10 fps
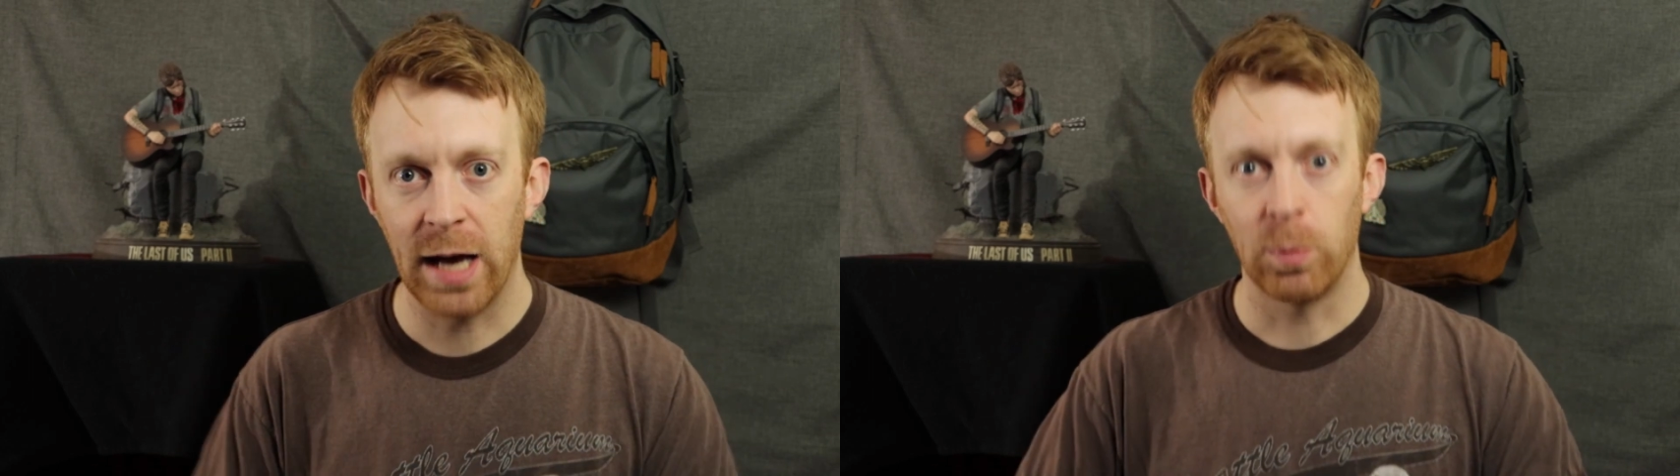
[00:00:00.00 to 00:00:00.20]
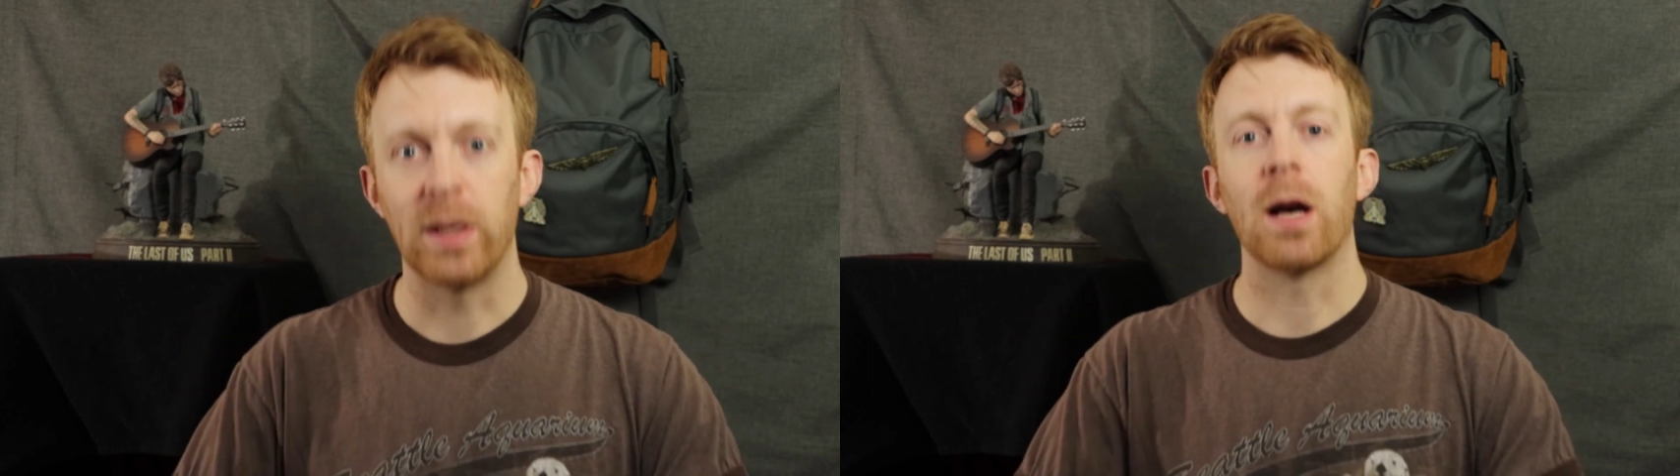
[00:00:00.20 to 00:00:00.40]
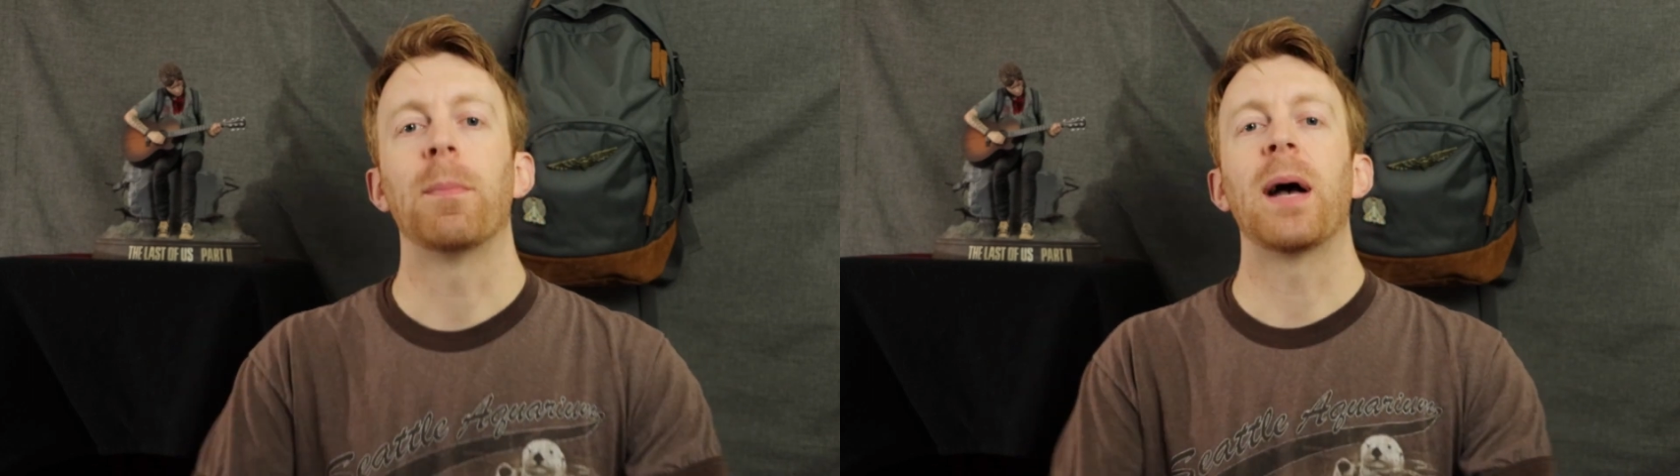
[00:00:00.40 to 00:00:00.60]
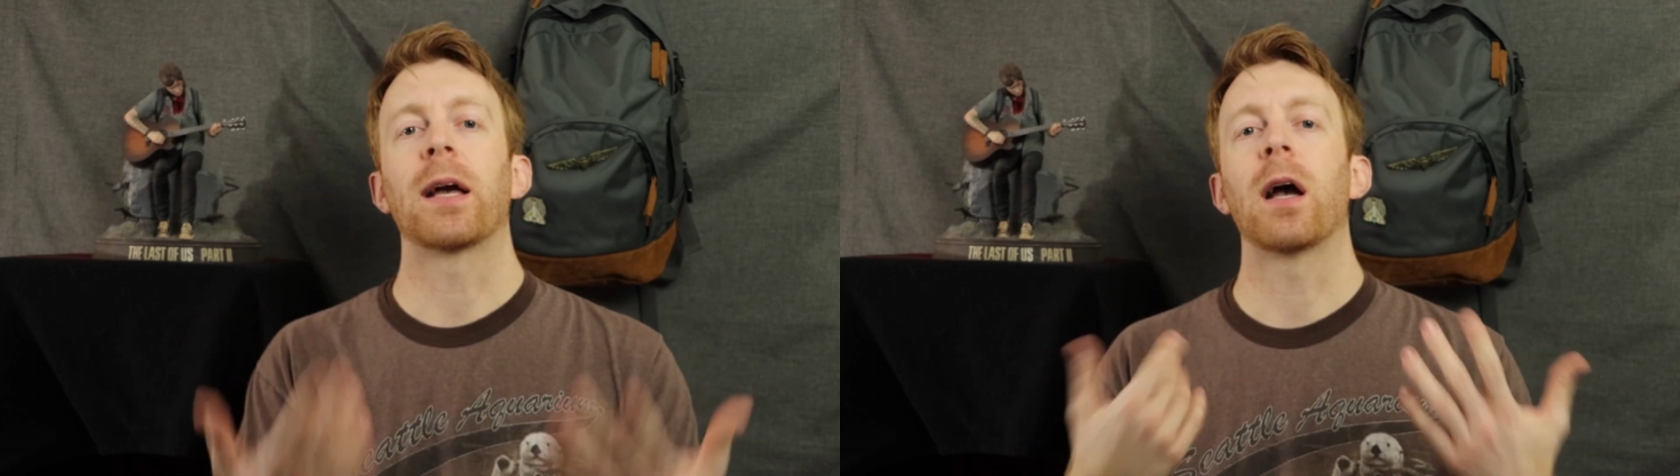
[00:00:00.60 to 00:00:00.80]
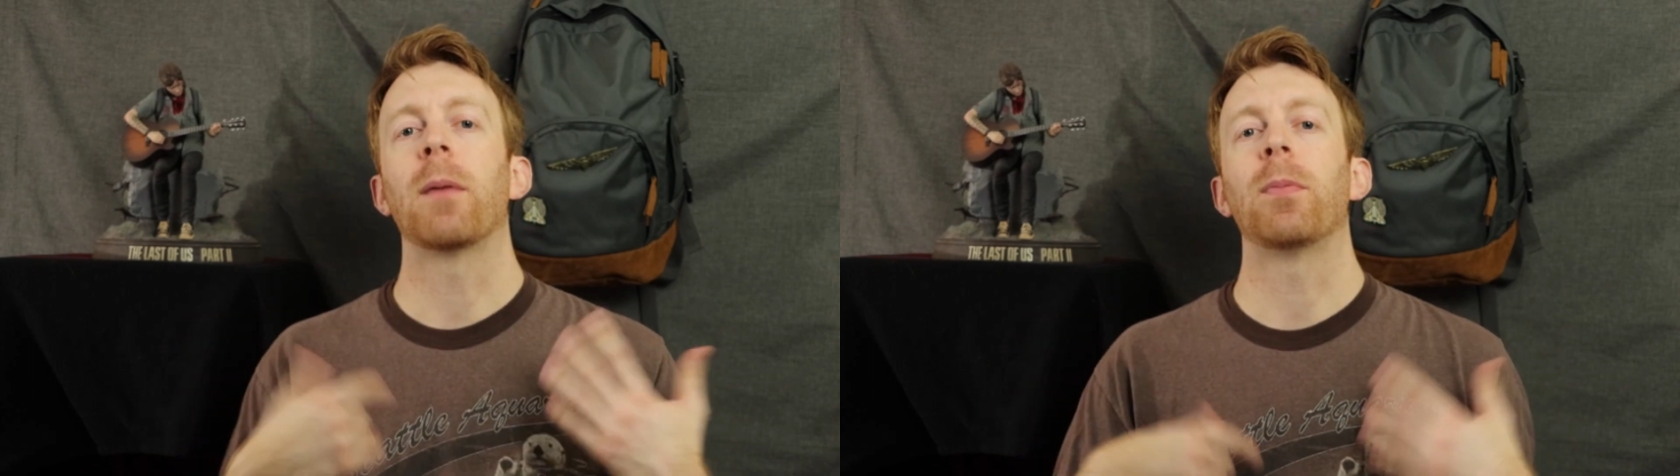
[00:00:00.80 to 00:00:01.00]
We come back
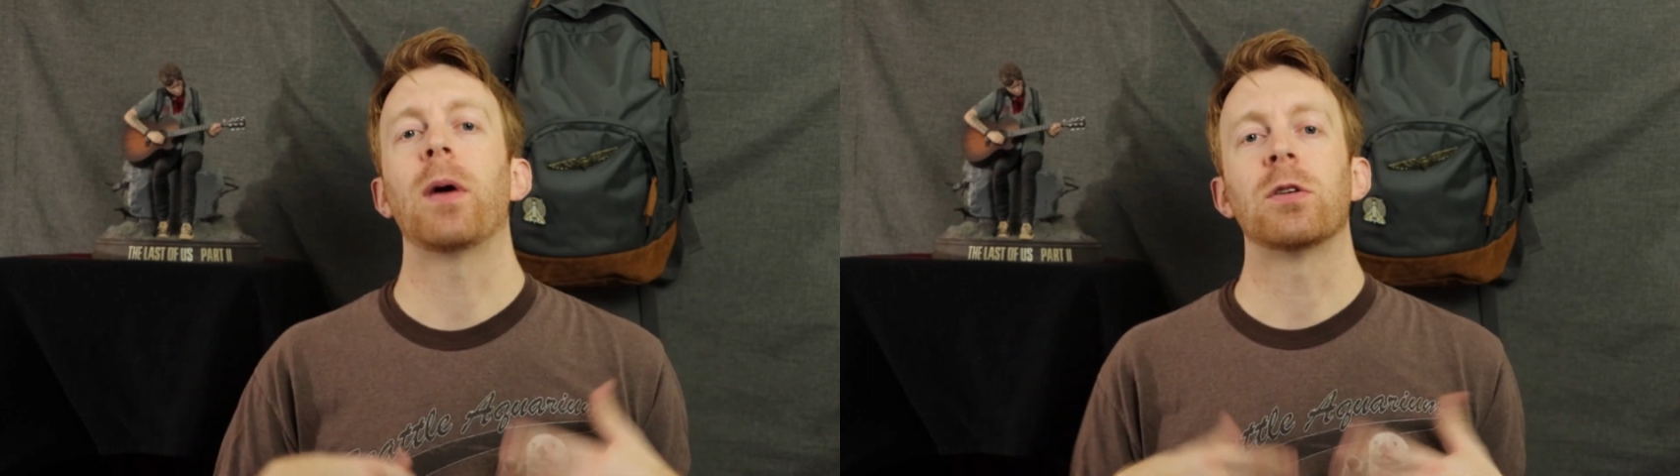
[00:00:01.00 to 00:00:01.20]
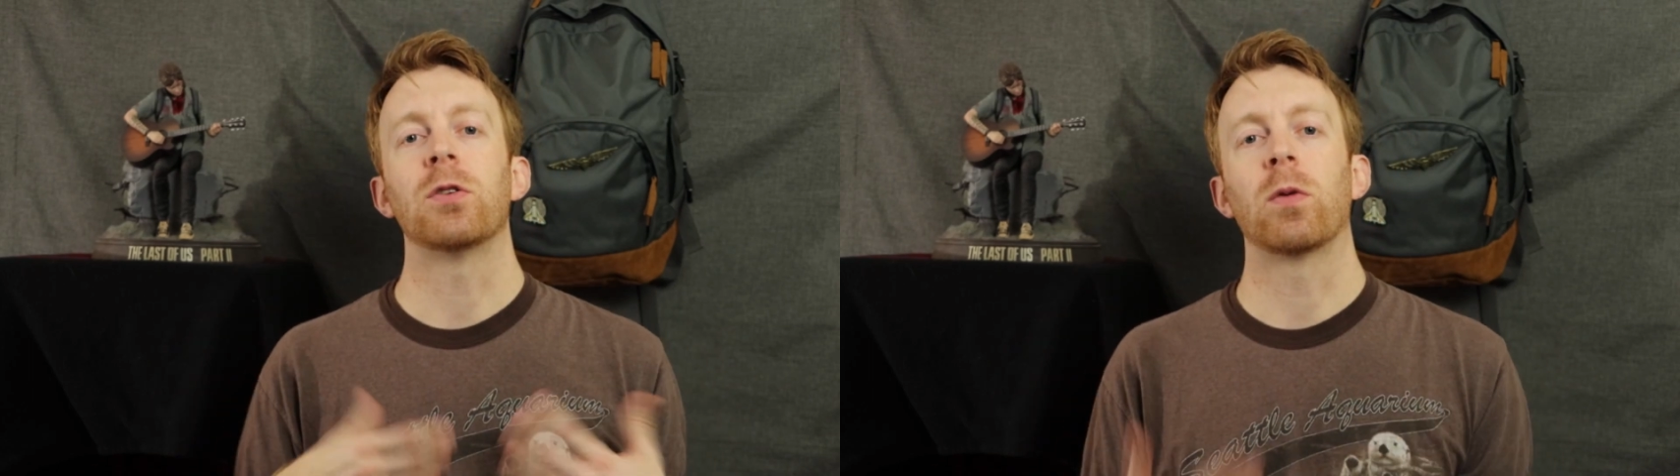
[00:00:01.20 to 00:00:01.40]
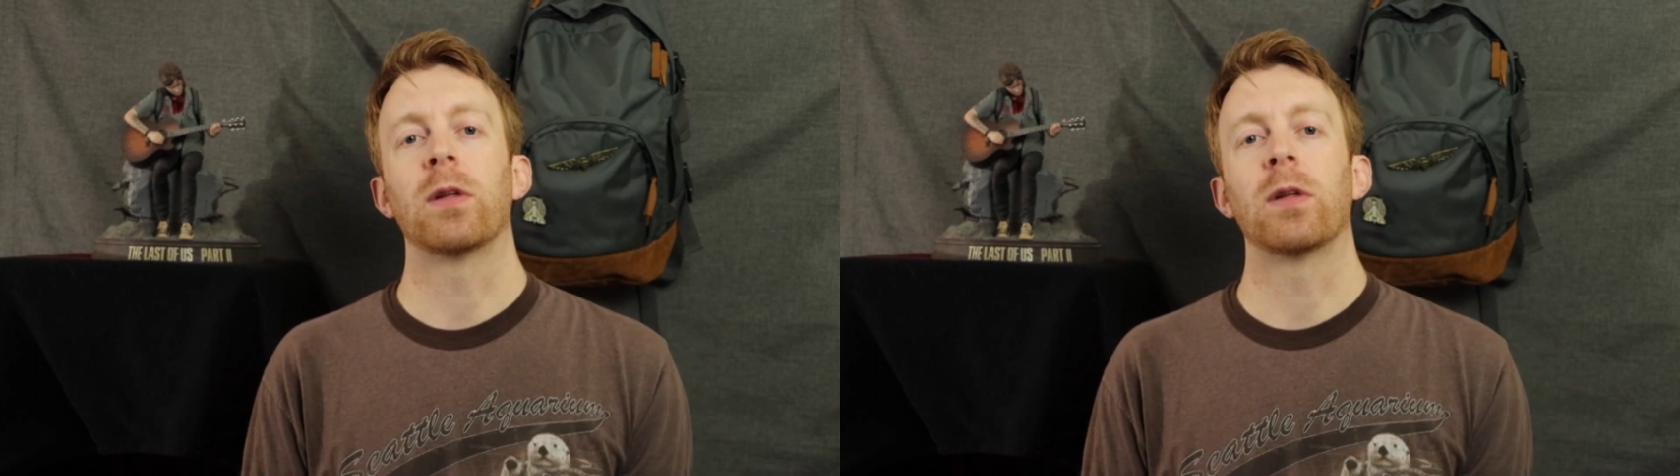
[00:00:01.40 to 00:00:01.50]
up, and Joel and